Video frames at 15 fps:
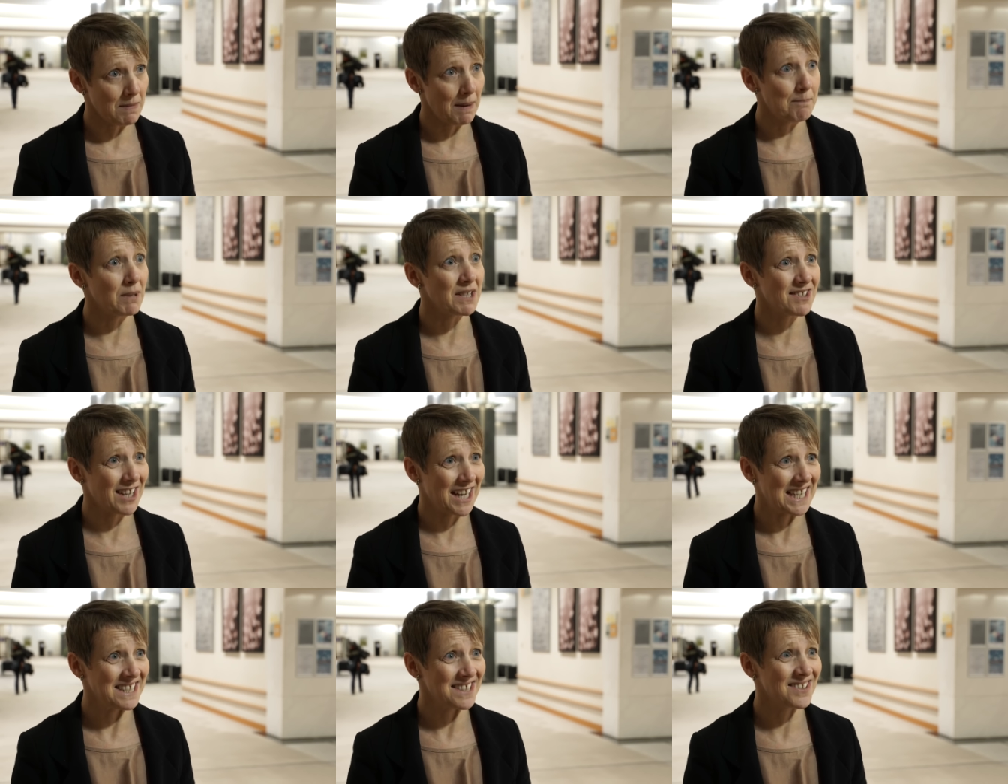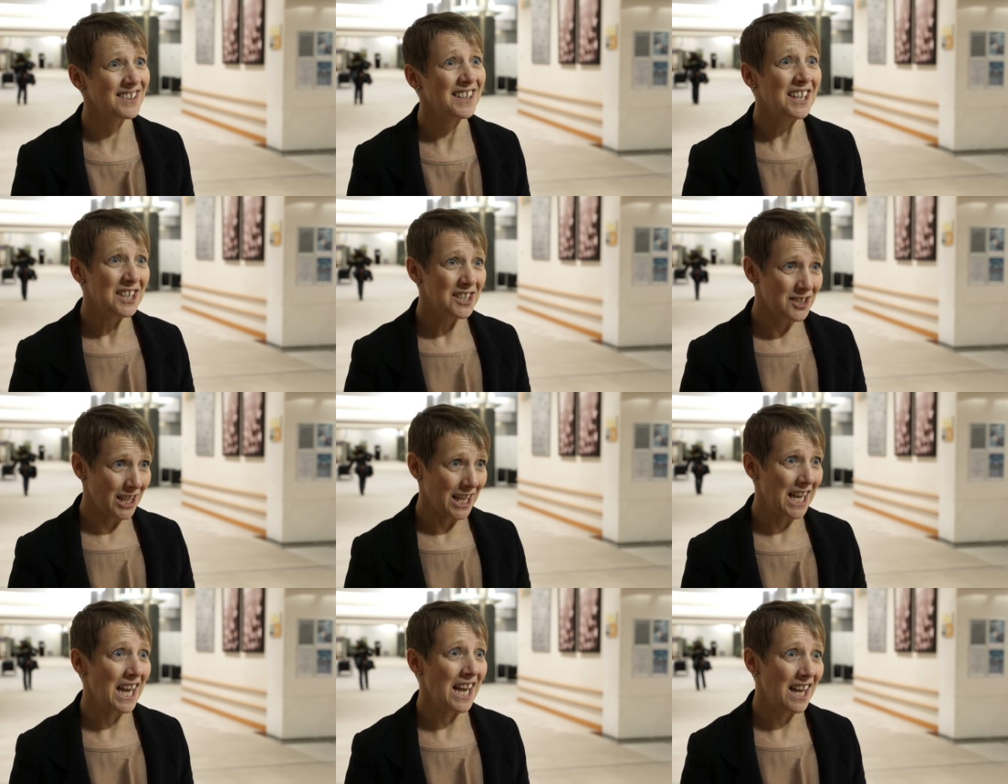member states to
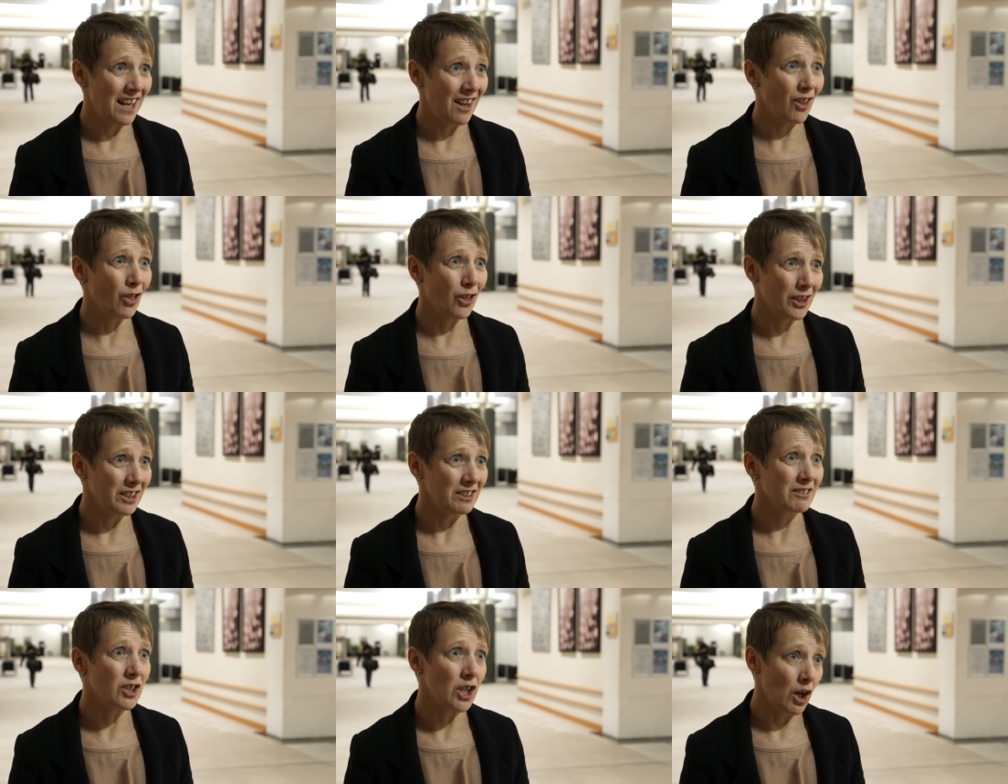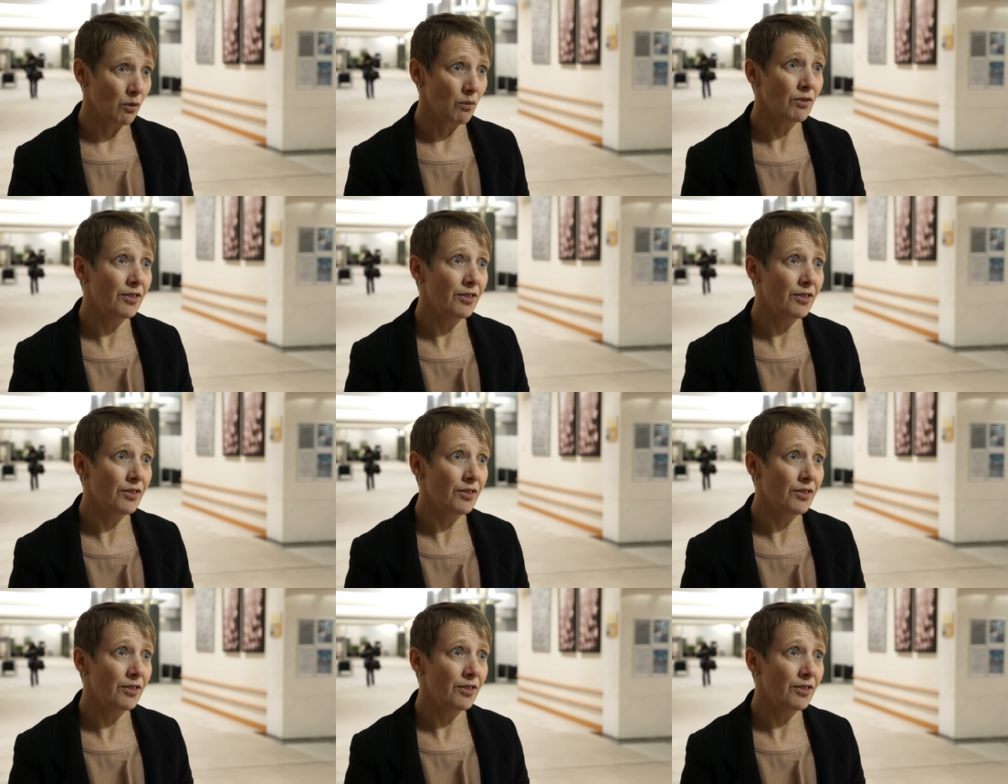hear that you know,